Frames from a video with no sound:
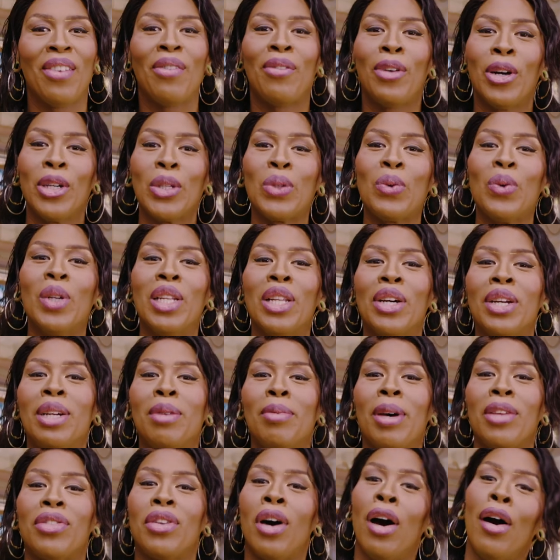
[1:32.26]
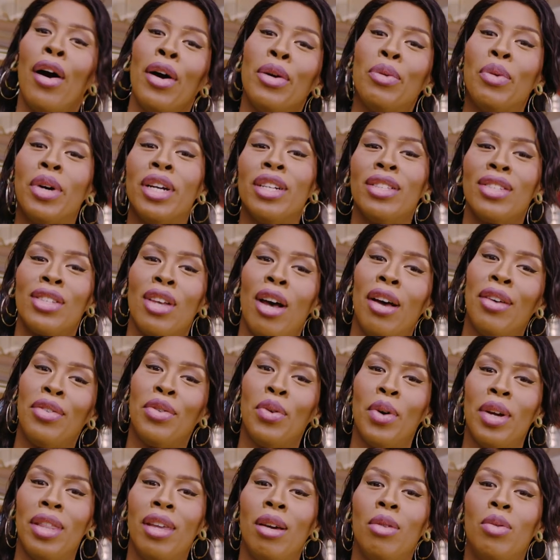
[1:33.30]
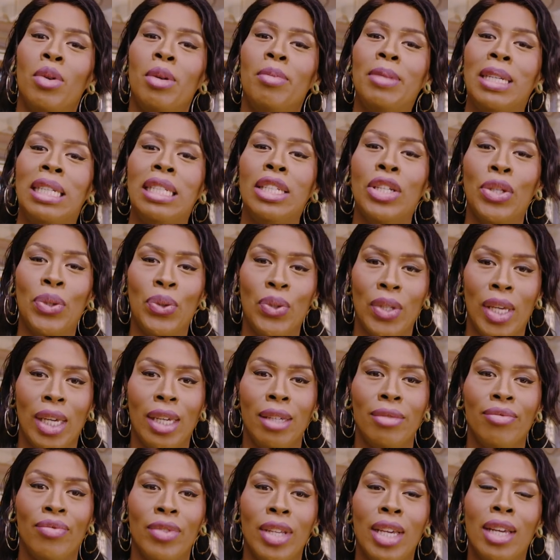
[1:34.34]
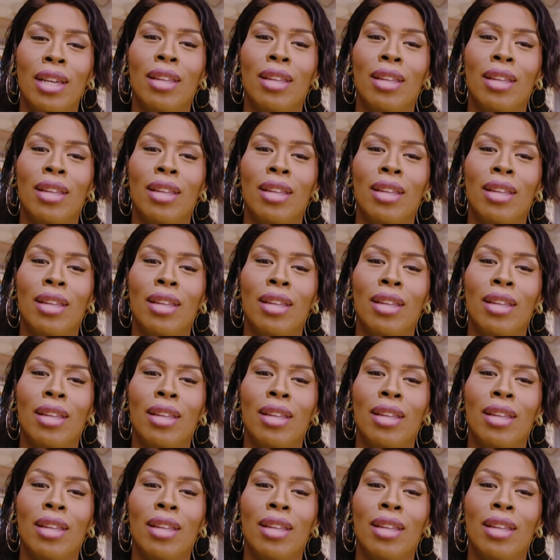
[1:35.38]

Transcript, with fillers: First, we'll learn about the hardware and software that we'll be using.